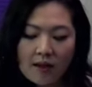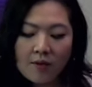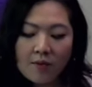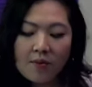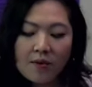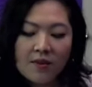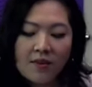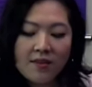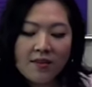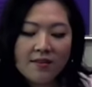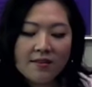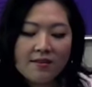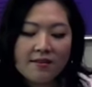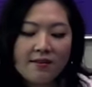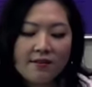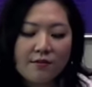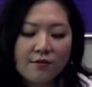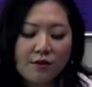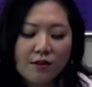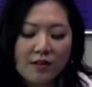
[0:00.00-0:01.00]
we think this
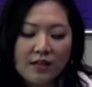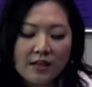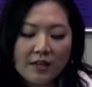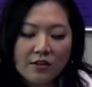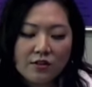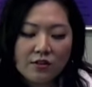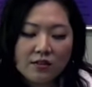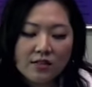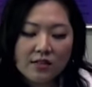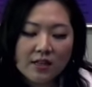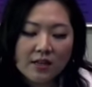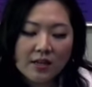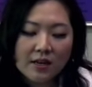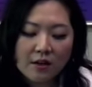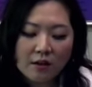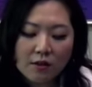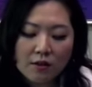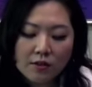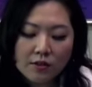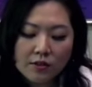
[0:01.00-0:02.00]
is really interesting and
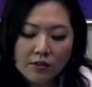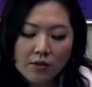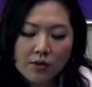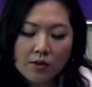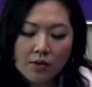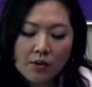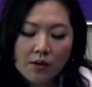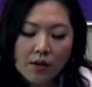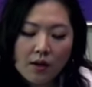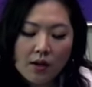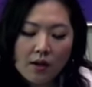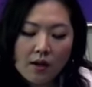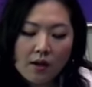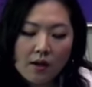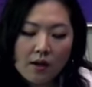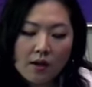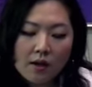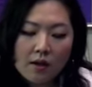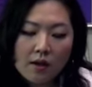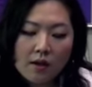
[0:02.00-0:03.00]
also
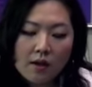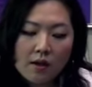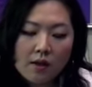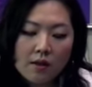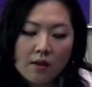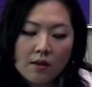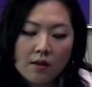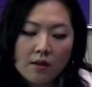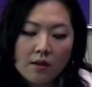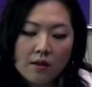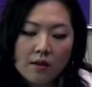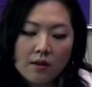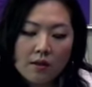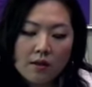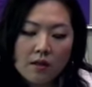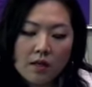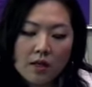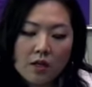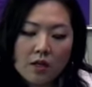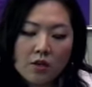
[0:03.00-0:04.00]
uh,
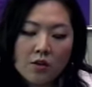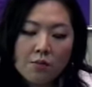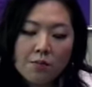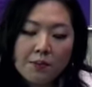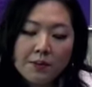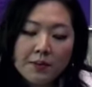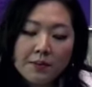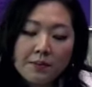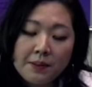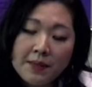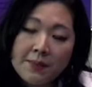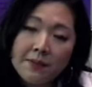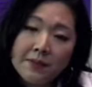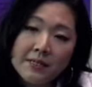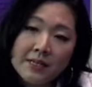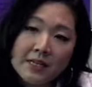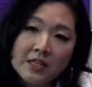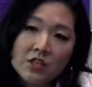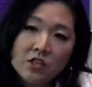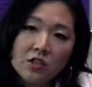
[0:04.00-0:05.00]
could be
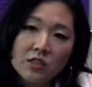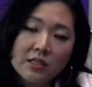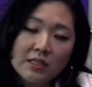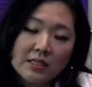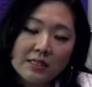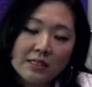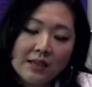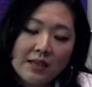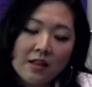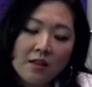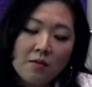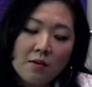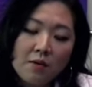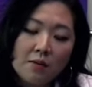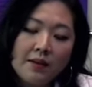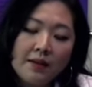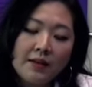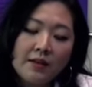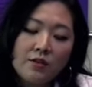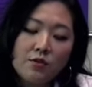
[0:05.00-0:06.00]
potentially scalable
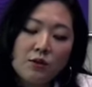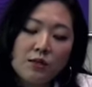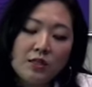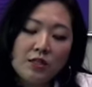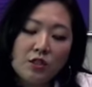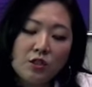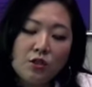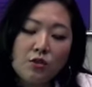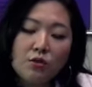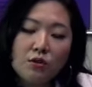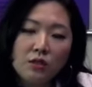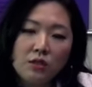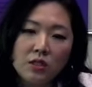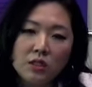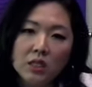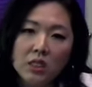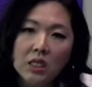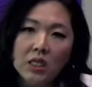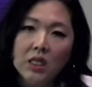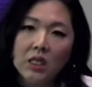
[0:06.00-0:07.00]
because we do
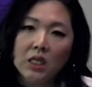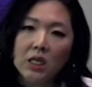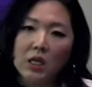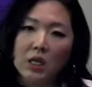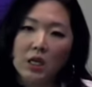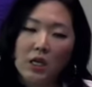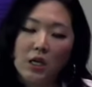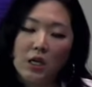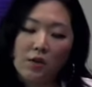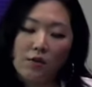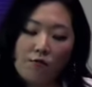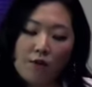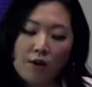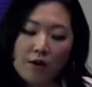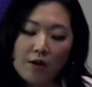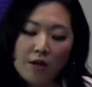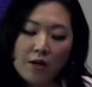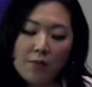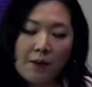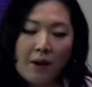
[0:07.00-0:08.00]
see
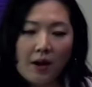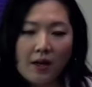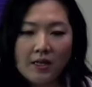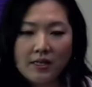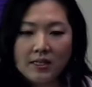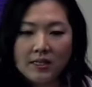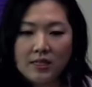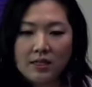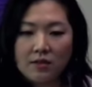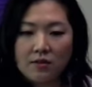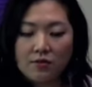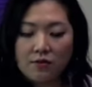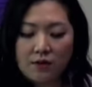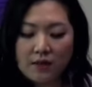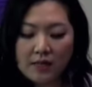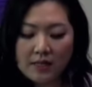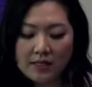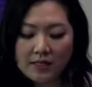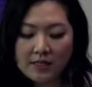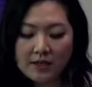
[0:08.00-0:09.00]
very positive
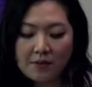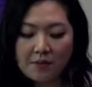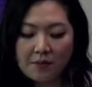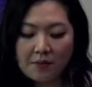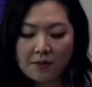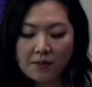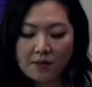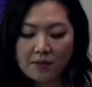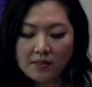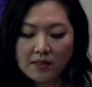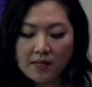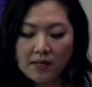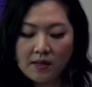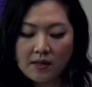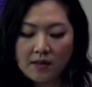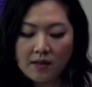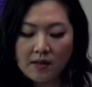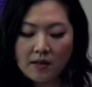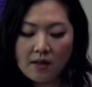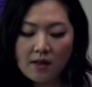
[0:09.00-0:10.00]
examples.
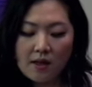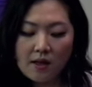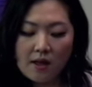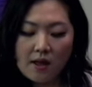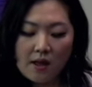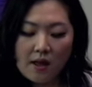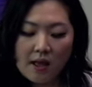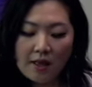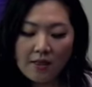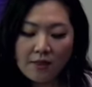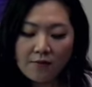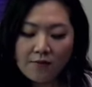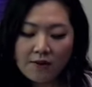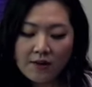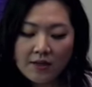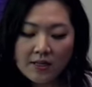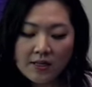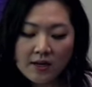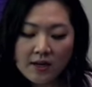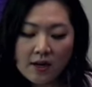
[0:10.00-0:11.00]
And at the
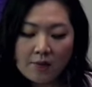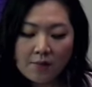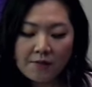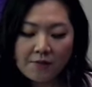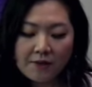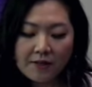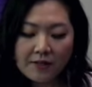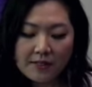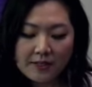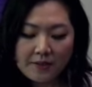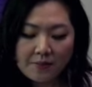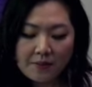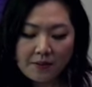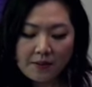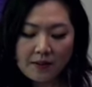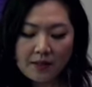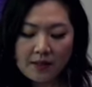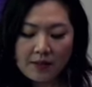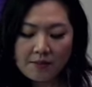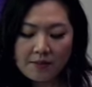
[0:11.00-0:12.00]
very top, for
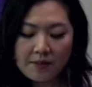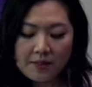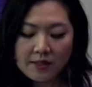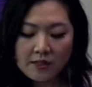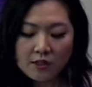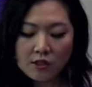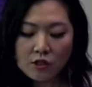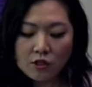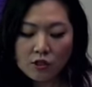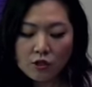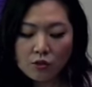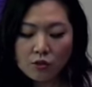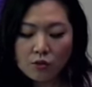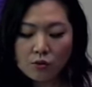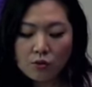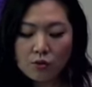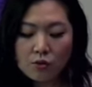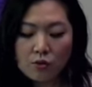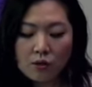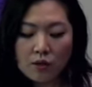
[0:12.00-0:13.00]
example, um, these are
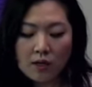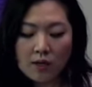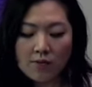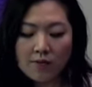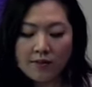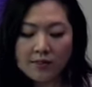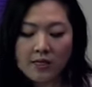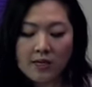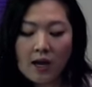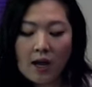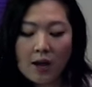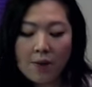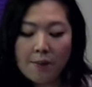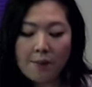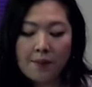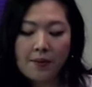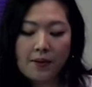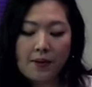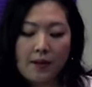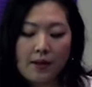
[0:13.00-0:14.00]
two of the top